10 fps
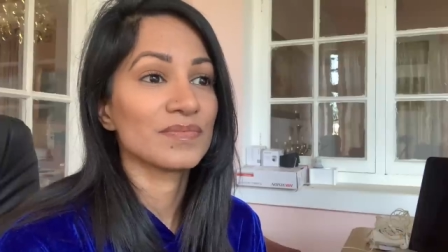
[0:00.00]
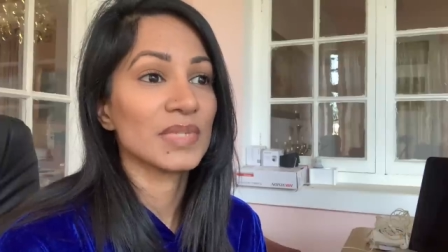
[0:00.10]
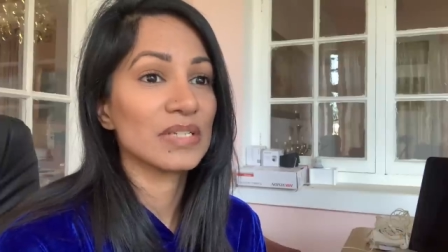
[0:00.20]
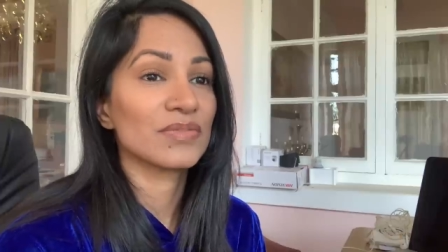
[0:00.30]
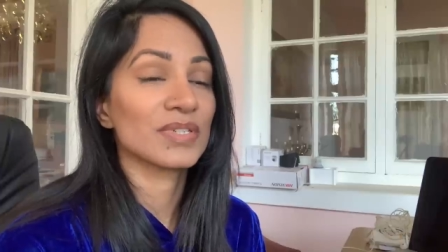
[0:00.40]

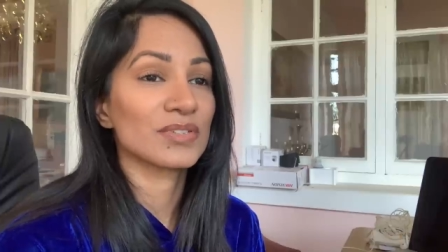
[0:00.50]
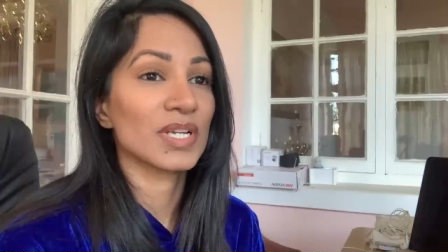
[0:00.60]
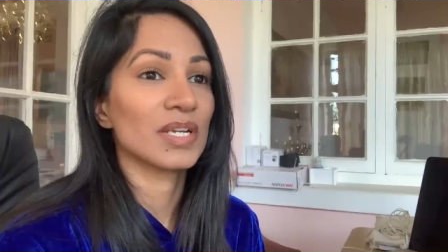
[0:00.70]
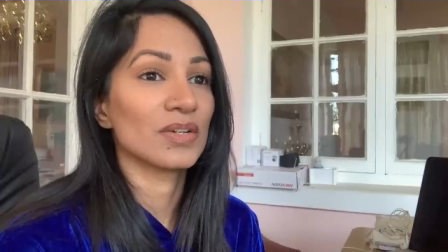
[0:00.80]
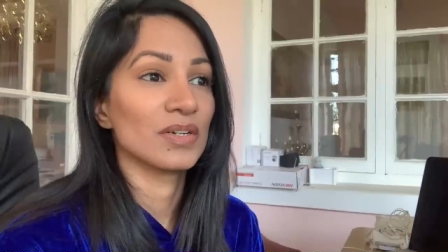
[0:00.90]
It feels
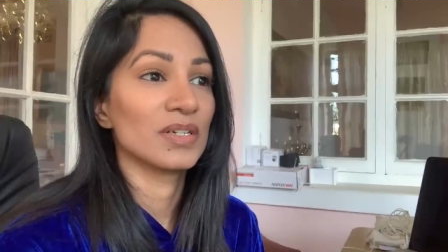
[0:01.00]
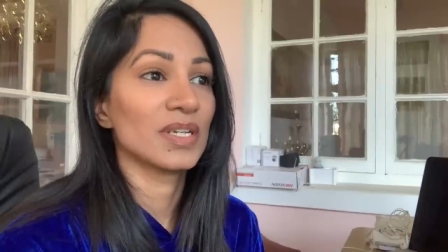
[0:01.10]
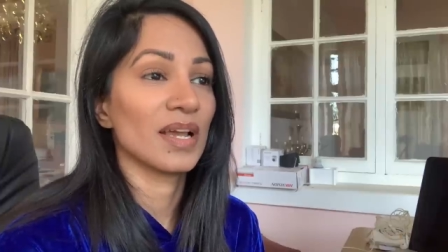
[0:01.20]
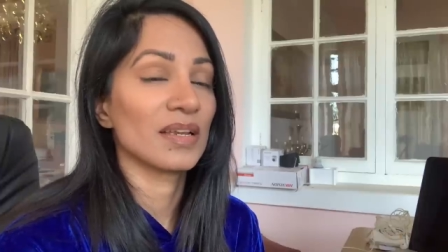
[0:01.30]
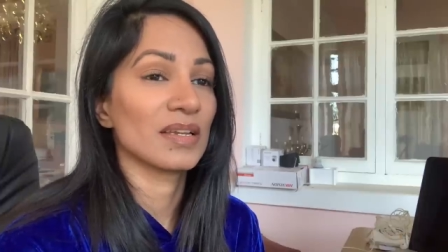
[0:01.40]
really
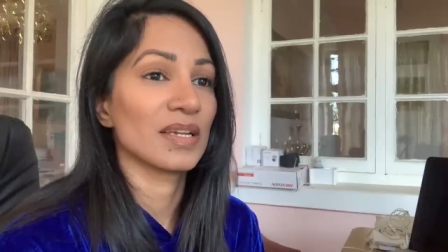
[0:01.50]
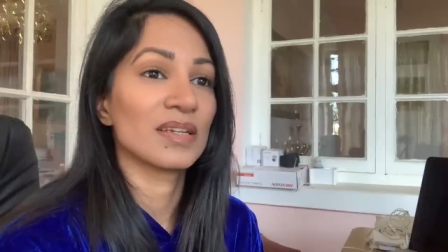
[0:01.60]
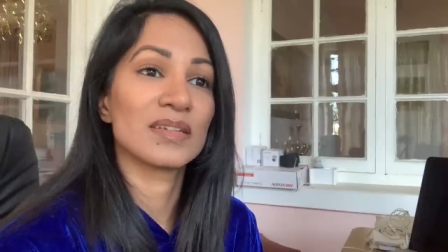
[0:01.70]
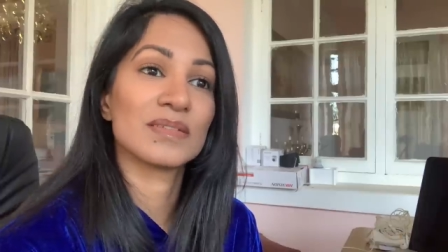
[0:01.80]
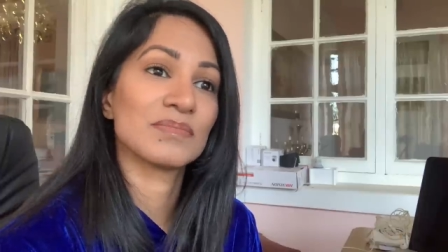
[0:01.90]
good. And like